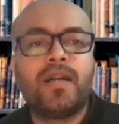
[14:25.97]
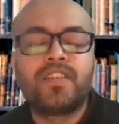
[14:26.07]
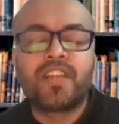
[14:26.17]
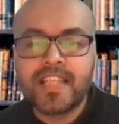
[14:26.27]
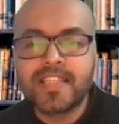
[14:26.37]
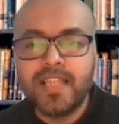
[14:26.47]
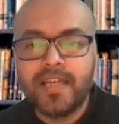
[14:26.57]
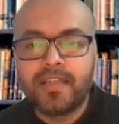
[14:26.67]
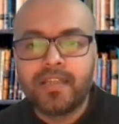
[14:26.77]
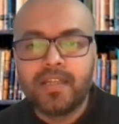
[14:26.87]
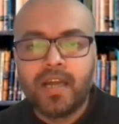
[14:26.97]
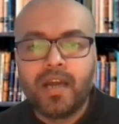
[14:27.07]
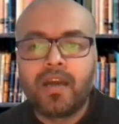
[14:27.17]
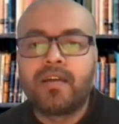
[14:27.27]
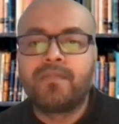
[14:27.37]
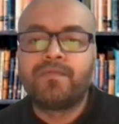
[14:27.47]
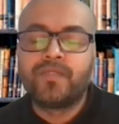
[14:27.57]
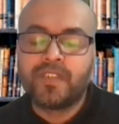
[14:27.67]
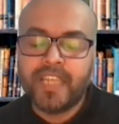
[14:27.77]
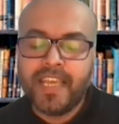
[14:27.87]
translate
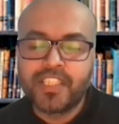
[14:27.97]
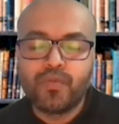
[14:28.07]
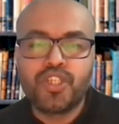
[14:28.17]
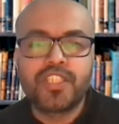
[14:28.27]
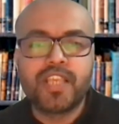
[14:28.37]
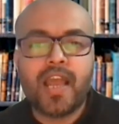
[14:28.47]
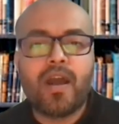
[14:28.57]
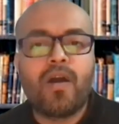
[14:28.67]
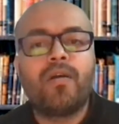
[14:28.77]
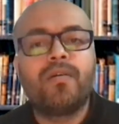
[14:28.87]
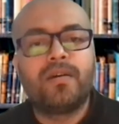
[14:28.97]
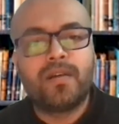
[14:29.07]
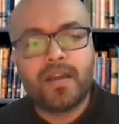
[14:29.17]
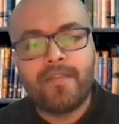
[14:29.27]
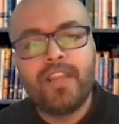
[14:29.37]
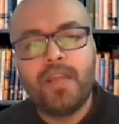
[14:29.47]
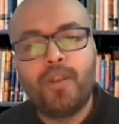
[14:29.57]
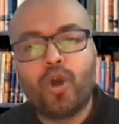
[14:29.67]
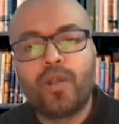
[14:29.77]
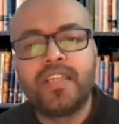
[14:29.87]
text which is
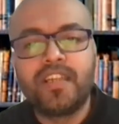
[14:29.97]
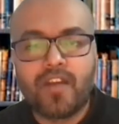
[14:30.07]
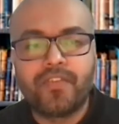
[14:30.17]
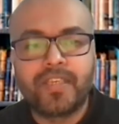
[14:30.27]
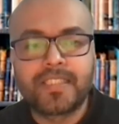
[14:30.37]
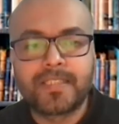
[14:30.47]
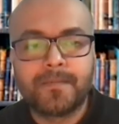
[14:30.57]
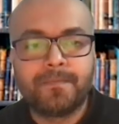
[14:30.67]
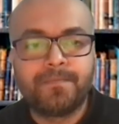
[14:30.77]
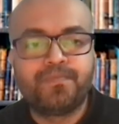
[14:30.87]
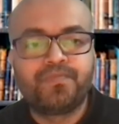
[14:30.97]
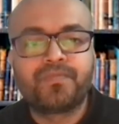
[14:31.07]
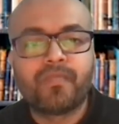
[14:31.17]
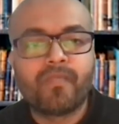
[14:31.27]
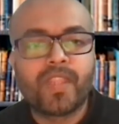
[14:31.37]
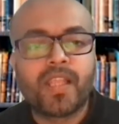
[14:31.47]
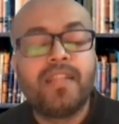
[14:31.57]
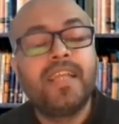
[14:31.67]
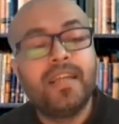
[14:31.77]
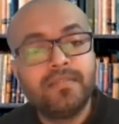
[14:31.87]
available on the graphics.
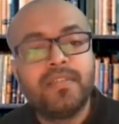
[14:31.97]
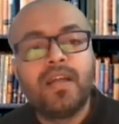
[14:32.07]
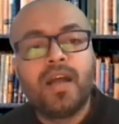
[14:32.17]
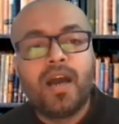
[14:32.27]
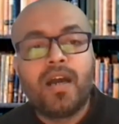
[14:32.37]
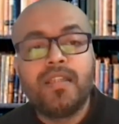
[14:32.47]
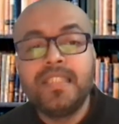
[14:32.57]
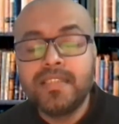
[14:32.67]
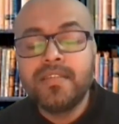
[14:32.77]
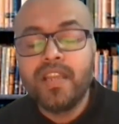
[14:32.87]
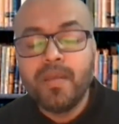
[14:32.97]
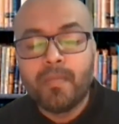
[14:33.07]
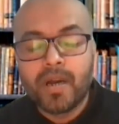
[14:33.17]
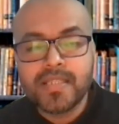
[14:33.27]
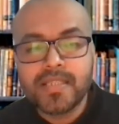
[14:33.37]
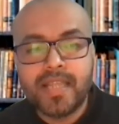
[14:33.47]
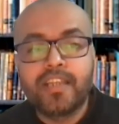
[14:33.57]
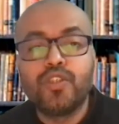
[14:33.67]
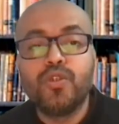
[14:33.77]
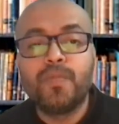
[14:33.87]
Then this is really must
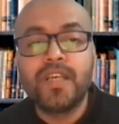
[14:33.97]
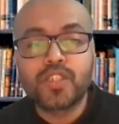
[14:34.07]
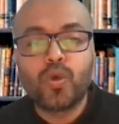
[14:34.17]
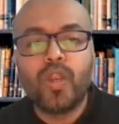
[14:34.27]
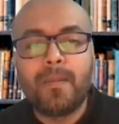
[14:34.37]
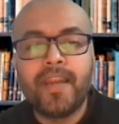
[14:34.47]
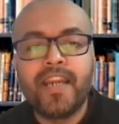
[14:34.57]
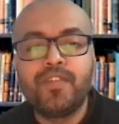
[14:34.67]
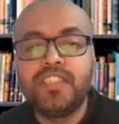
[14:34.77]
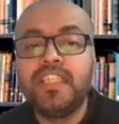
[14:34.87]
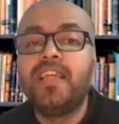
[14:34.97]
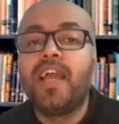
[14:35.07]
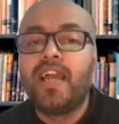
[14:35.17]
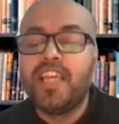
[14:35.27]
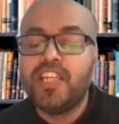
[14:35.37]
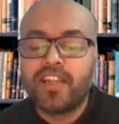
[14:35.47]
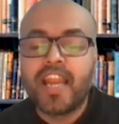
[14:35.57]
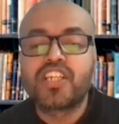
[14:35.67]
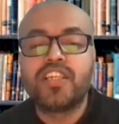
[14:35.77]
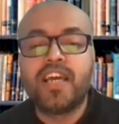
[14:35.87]
that you must collaborate with the
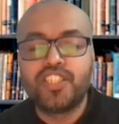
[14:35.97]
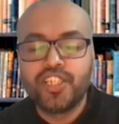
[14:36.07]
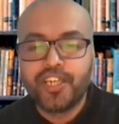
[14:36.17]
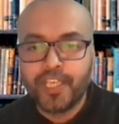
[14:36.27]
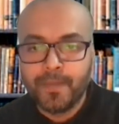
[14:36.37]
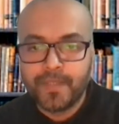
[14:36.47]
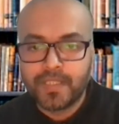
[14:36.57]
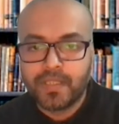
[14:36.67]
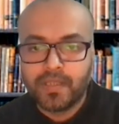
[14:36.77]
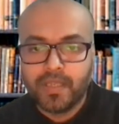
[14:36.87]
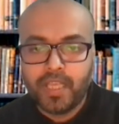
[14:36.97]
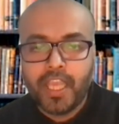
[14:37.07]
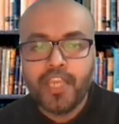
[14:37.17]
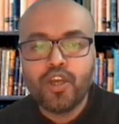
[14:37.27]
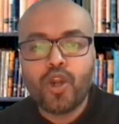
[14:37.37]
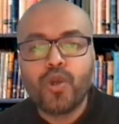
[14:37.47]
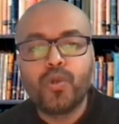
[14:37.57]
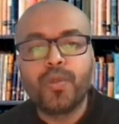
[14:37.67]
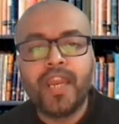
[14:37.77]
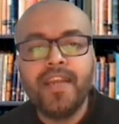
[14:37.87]
internationalization teams in order
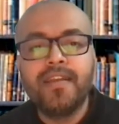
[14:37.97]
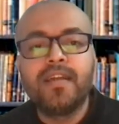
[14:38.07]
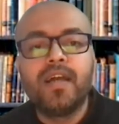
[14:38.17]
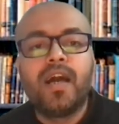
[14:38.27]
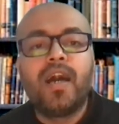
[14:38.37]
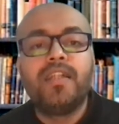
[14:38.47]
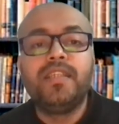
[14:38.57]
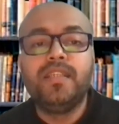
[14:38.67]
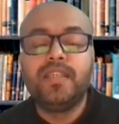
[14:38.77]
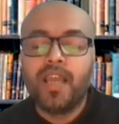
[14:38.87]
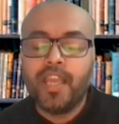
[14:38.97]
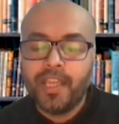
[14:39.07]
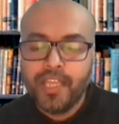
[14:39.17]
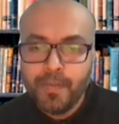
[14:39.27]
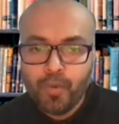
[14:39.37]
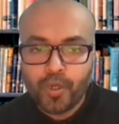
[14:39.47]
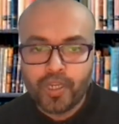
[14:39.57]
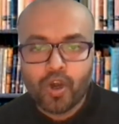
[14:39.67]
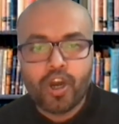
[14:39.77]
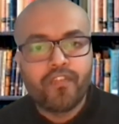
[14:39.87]
to get the input
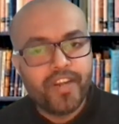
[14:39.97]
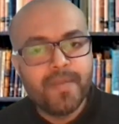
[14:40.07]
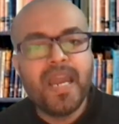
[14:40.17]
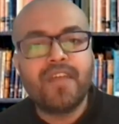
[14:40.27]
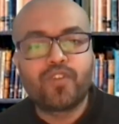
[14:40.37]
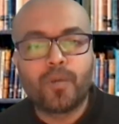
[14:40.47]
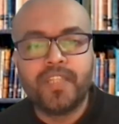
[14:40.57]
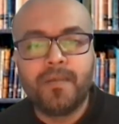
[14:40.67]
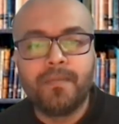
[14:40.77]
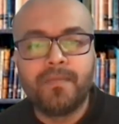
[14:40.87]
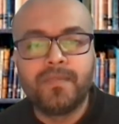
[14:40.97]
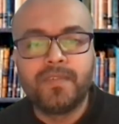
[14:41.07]
or feedback from them.